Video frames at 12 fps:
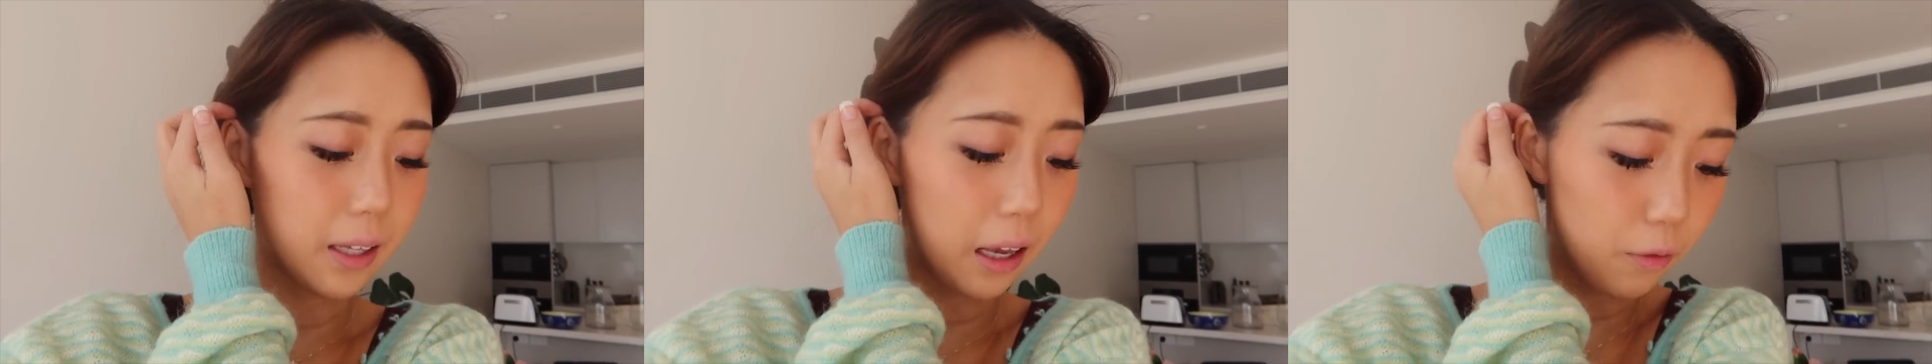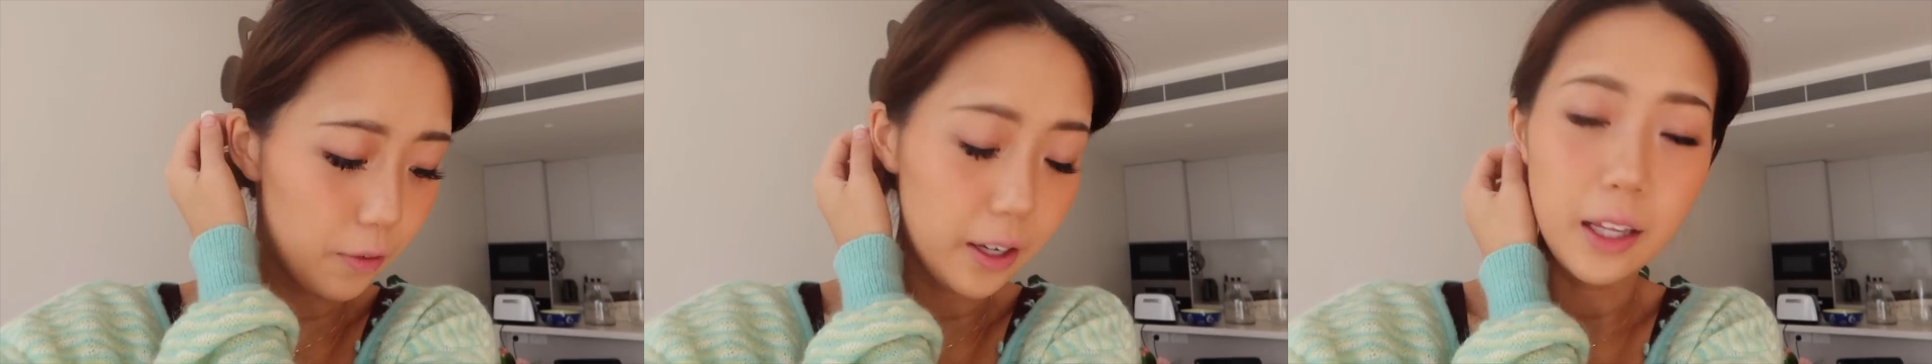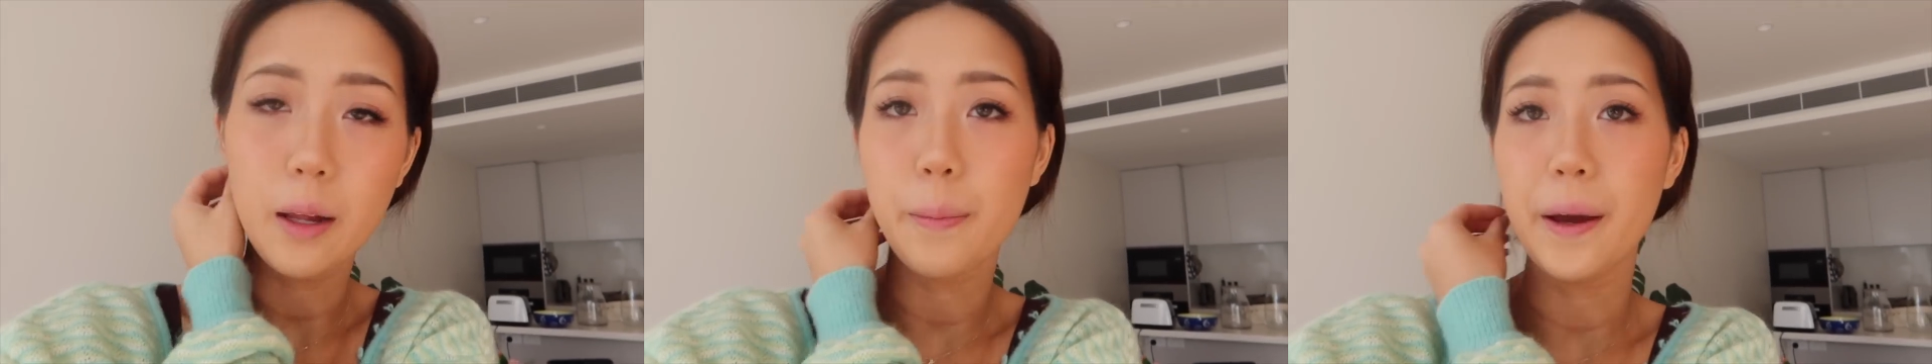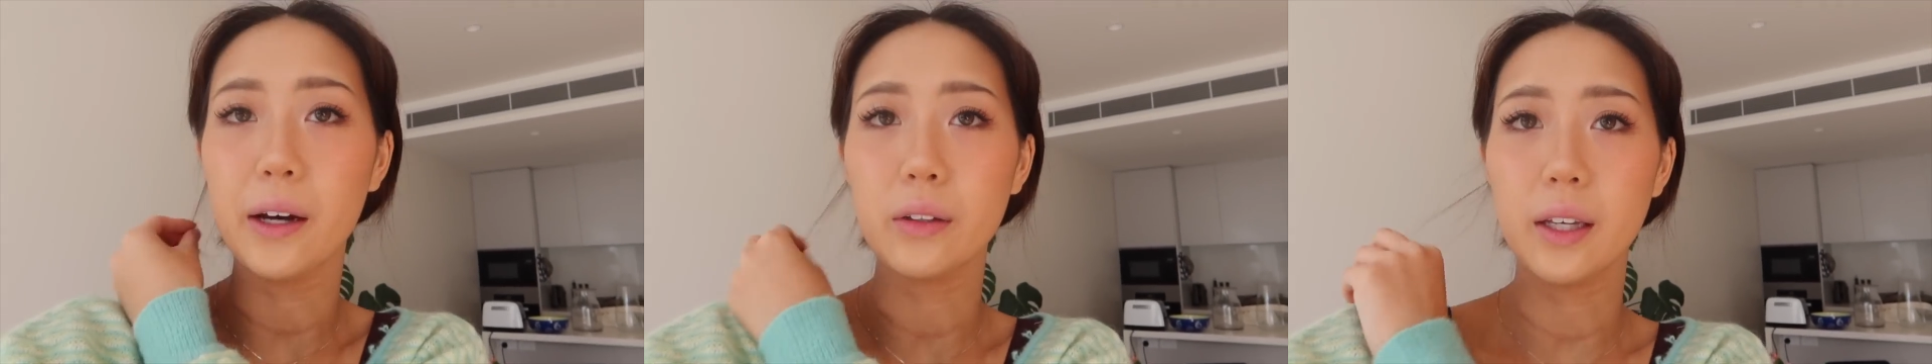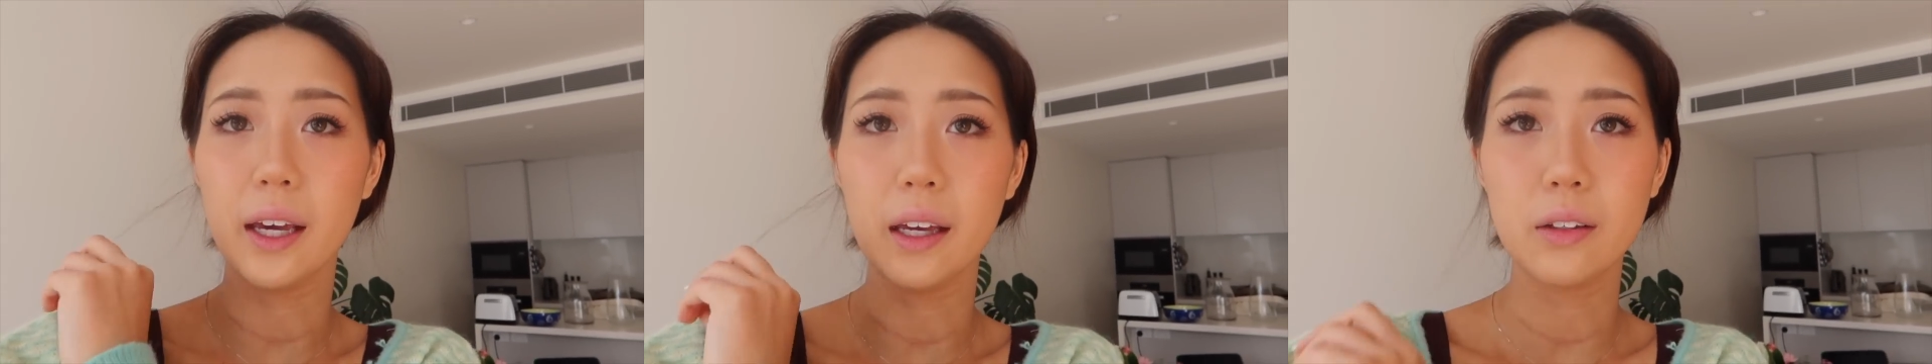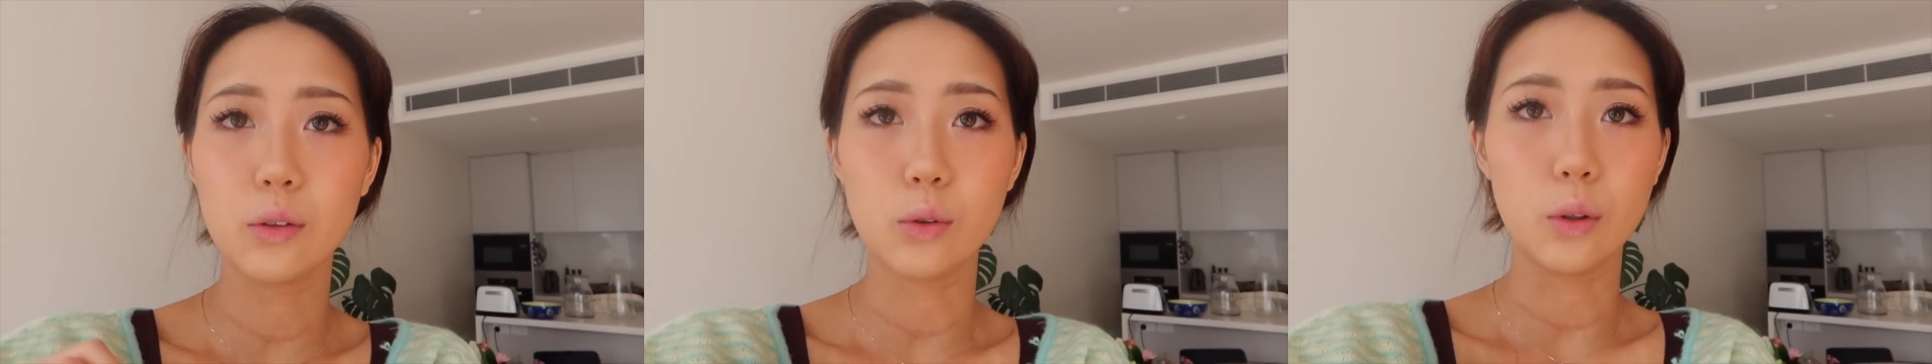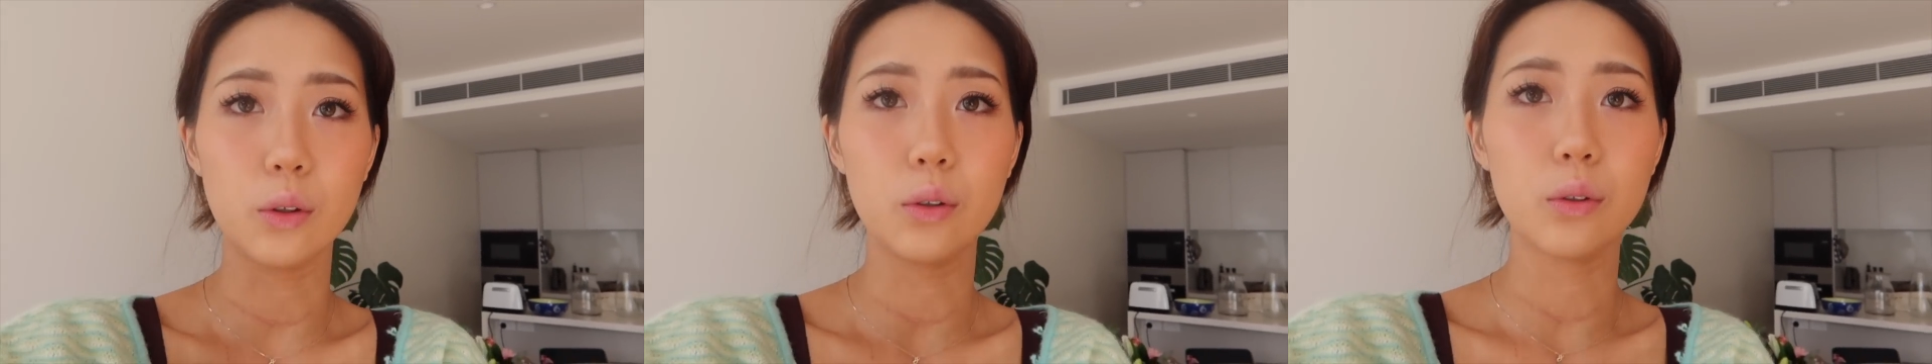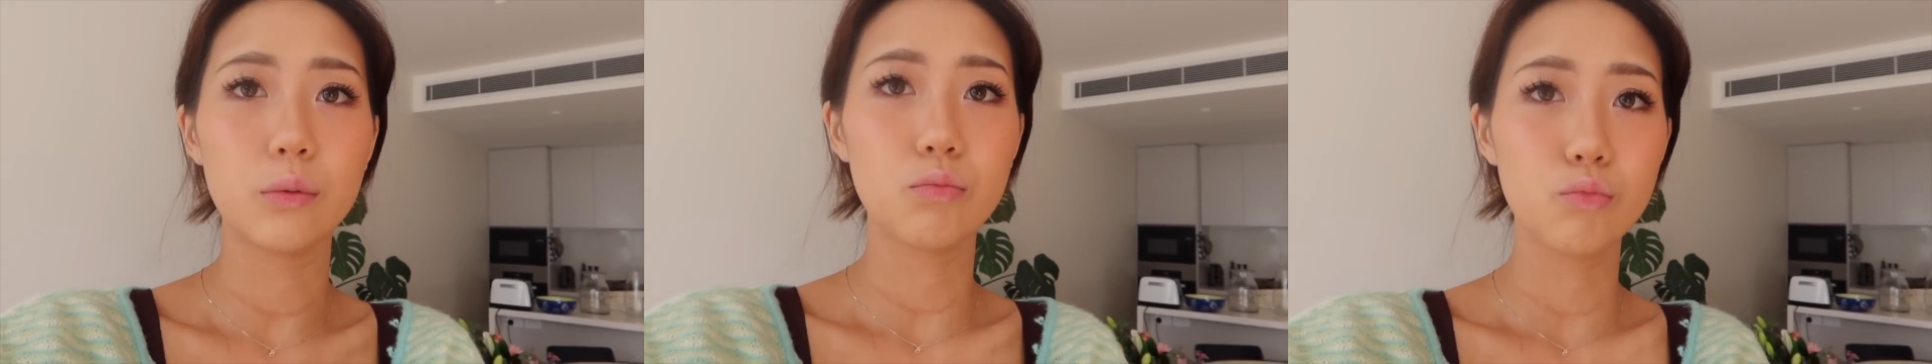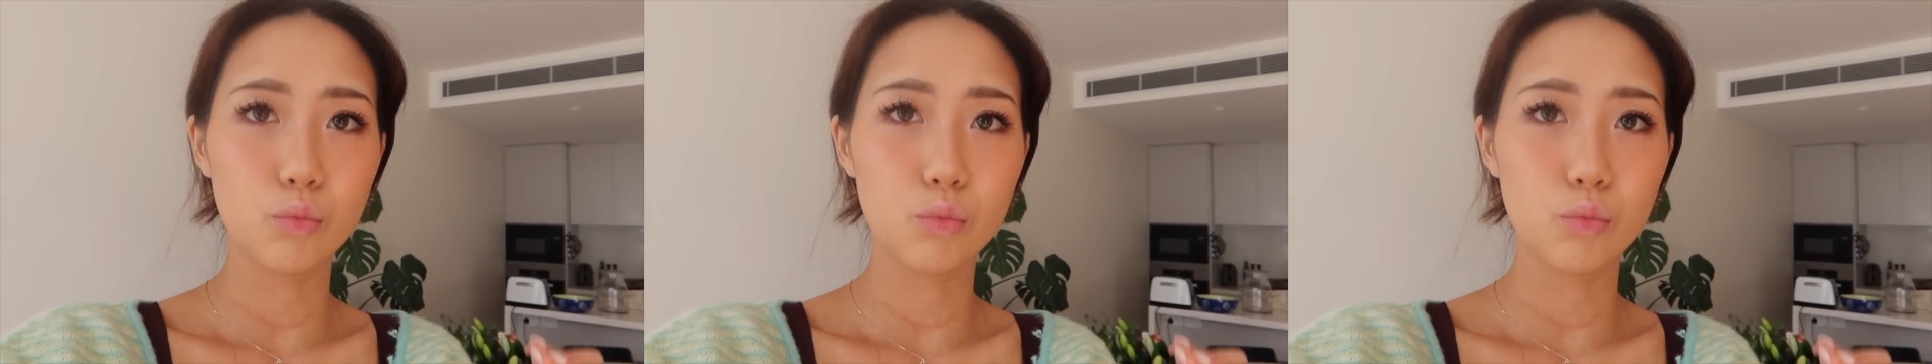a vanilla pound cake, so